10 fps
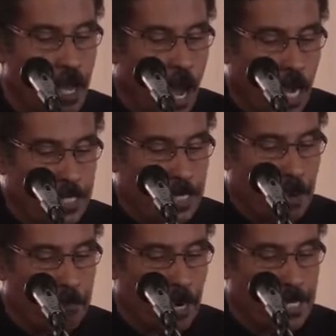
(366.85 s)
until
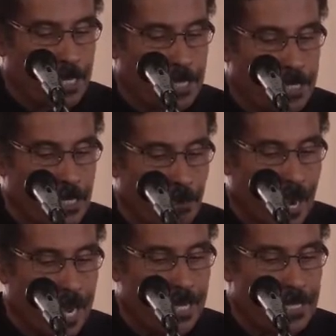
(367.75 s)
it brings us to
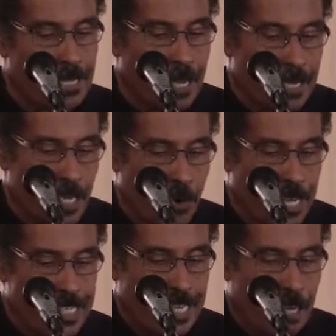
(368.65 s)
Christ to
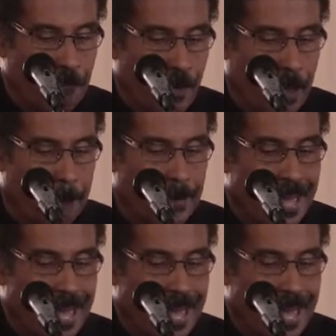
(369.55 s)
receive Him.